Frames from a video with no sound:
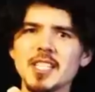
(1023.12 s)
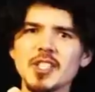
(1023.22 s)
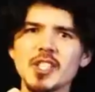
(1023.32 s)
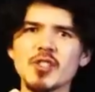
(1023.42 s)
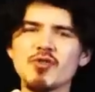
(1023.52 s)
and
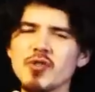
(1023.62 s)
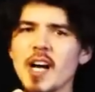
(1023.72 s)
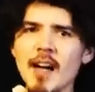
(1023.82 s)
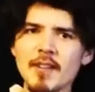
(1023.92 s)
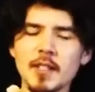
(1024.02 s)
just
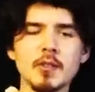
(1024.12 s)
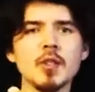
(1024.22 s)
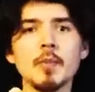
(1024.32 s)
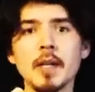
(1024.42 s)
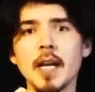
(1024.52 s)
drive and
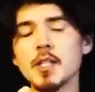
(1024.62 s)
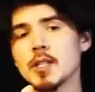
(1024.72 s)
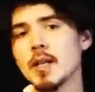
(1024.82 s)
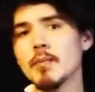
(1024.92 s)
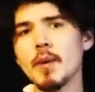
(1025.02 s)

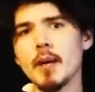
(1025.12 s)
determination,